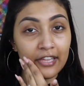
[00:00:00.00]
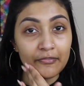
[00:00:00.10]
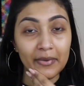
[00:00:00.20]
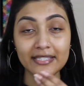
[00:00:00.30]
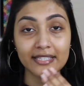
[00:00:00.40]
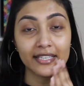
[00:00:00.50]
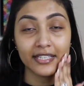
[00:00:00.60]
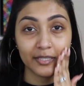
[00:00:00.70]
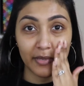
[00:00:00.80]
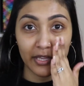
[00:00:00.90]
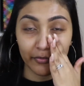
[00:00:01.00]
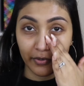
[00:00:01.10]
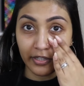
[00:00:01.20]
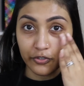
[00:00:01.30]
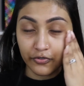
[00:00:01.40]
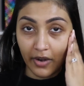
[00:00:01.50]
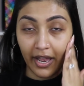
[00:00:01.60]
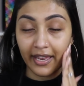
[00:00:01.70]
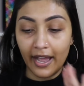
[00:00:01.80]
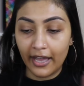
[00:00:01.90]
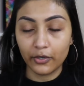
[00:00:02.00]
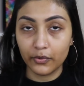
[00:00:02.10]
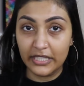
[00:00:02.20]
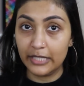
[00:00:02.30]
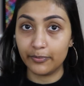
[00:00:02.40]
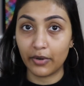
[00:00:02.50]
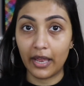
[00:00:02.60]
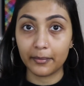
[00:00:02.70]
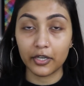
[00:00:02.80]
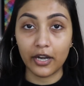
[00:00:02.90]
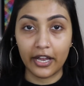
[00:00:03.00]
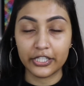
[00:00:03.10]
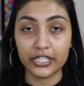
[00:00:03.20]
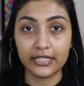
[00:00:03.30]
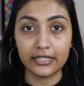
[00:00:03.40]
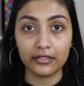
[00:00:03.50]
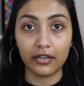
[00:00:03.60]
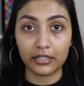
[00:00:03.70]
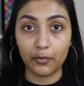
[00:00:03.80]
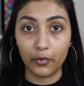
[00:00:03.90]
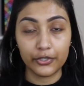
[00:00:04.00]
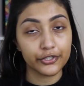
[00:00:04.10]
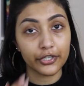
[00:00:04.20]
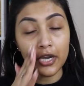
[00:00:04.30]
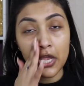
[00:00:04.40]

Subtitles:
If my skin is being really dry, I don't need primer, I just need a lot of moisture,